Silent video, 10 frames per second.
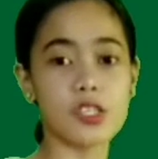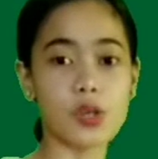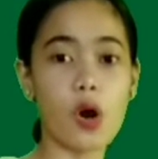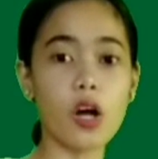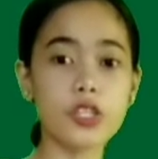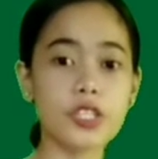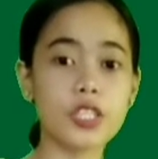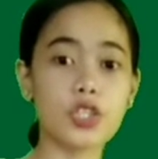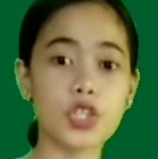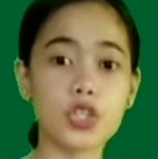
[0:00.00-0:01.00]
So all you
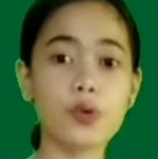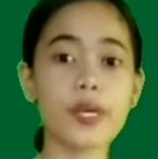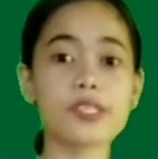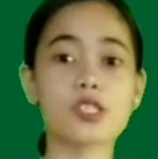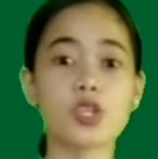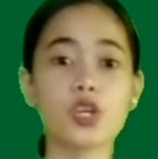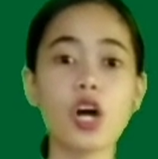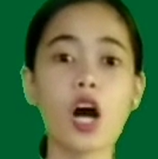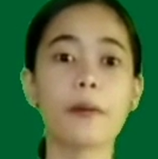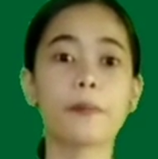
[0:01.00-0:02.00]
need to do is
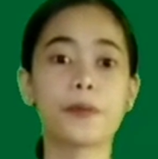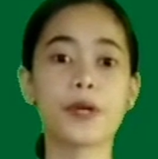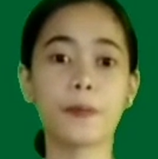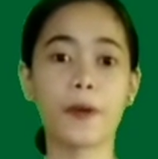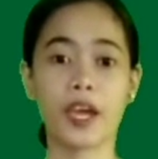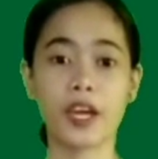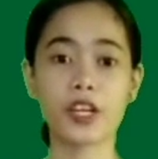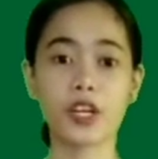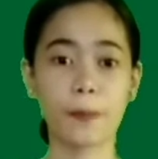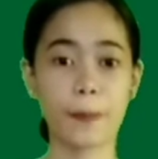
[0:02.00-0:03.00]
to
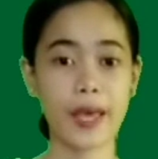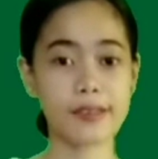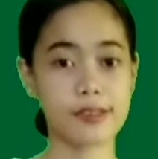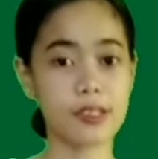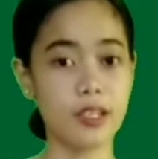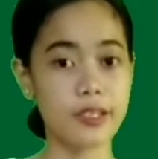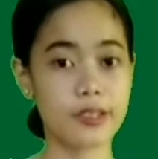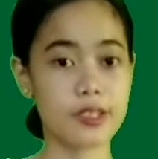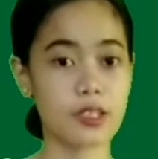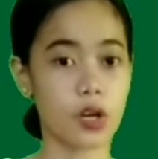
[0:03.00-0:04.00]
prepare your
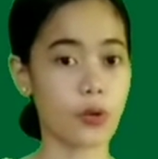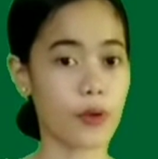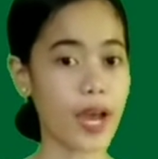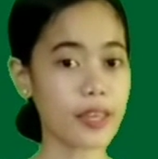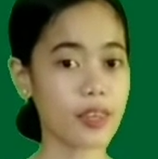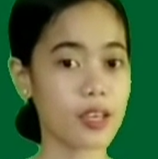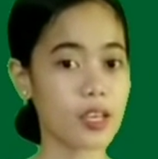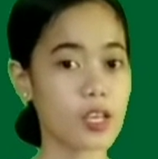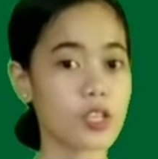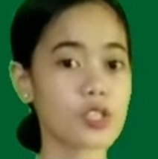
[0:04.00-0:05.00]
pencils. Alright?
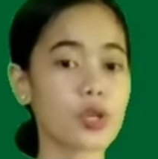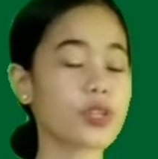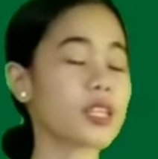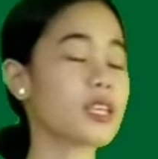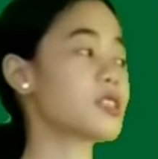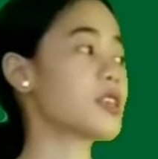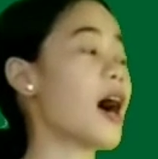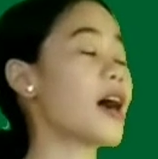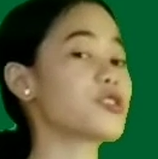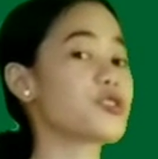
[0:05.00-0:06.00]
So this
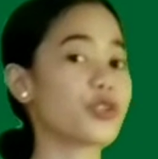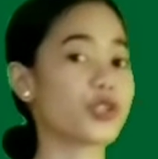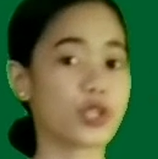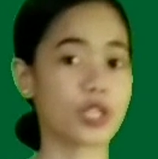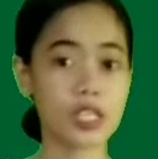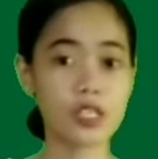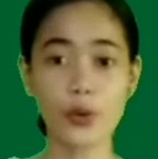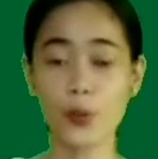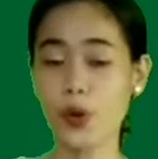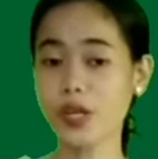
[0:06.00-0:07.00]
answer sheet
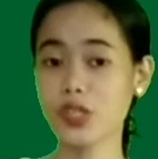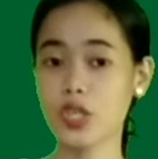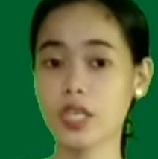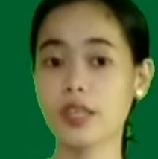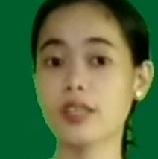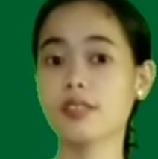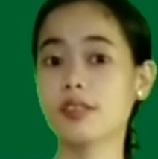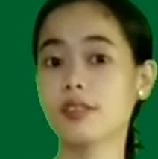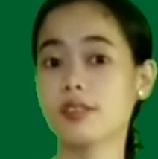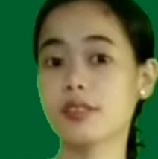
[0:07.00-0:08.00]
or worksheet is
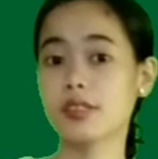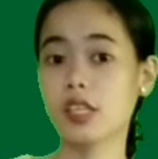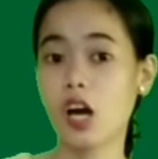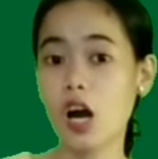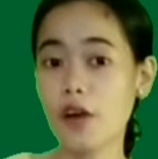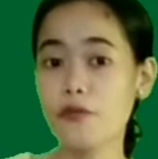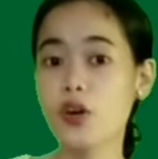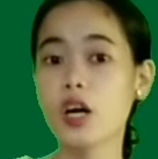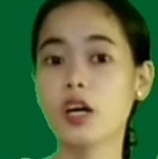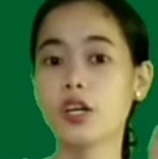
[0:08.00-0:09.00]
consisting of
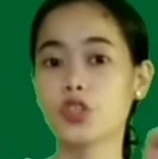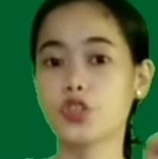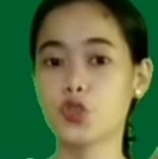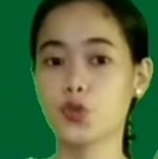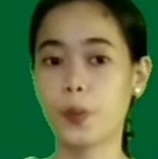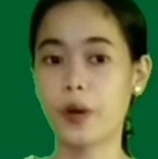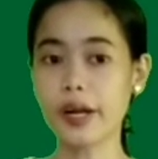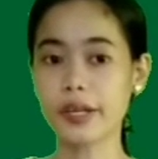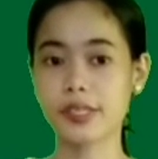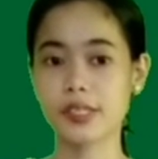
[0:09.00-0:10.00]
2
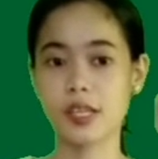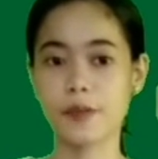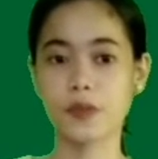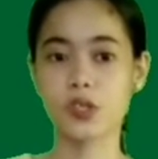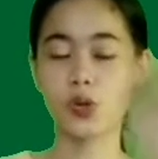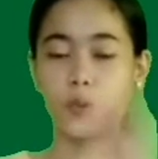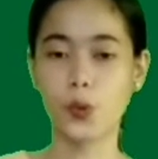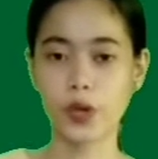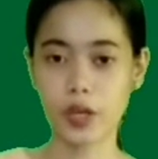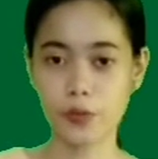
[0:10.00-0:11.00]
parts. So
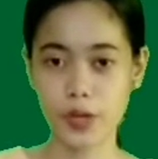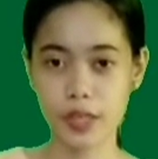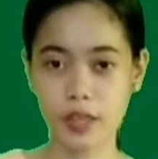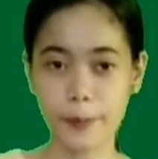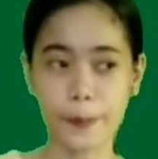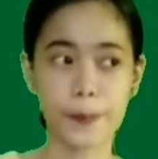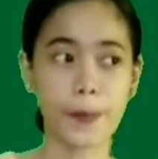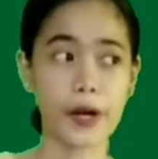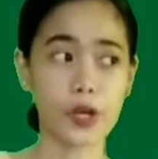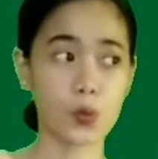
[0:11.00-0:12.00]
who can read the
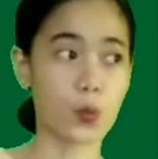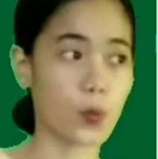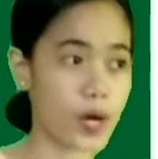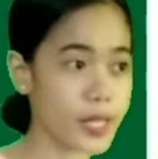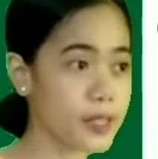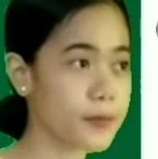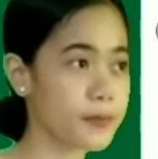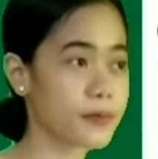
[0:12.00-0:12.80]
part 1?